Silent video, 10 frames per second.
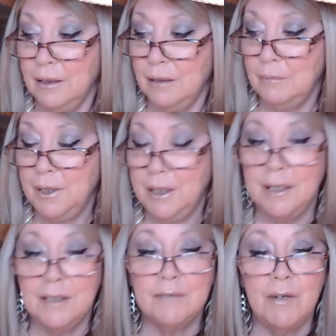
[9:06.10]
but it
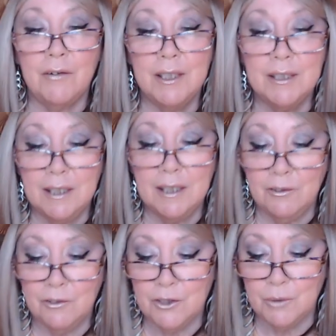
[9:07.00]
is very
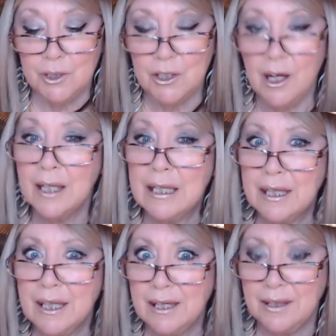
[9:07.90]
see-through, so it's not
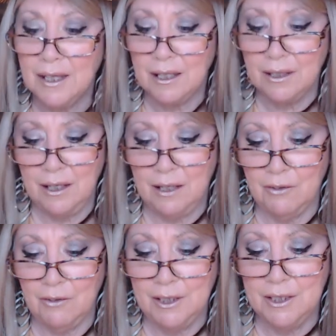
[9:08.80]
thick, thick, thick,
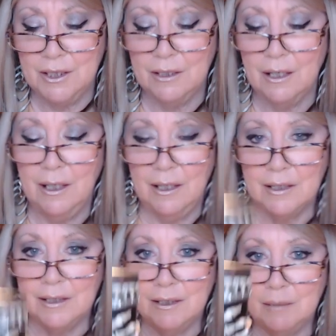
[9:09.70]
or at least it
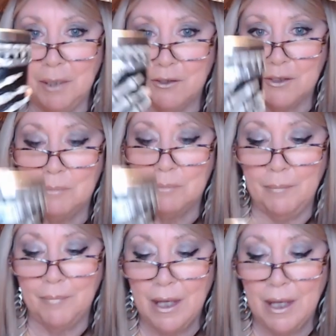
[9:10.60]
doesn't appear to
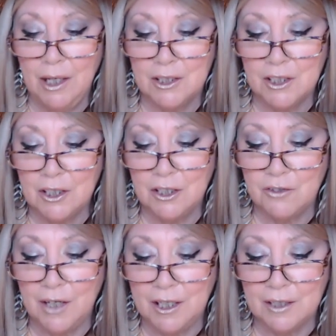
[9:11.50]
be. Just going to
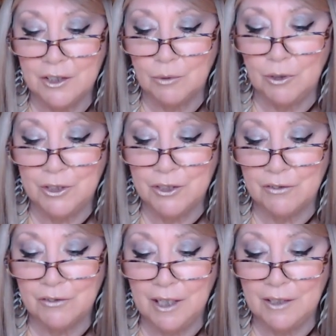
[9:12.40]
try to swirl this
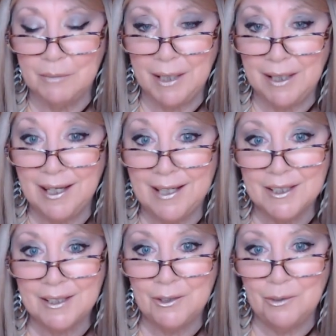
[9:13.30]
around in my
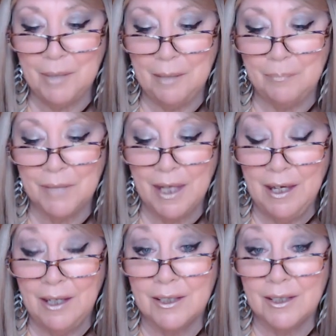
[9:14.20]
glass a little bit.
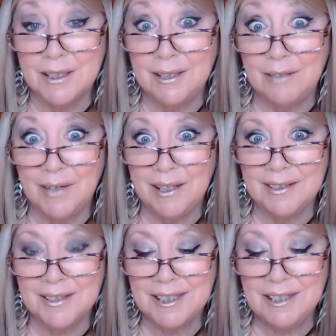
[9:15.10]
Gonna see if I
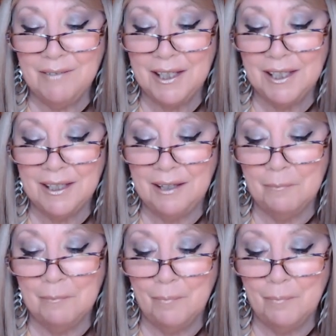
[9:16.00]
can sniff anything.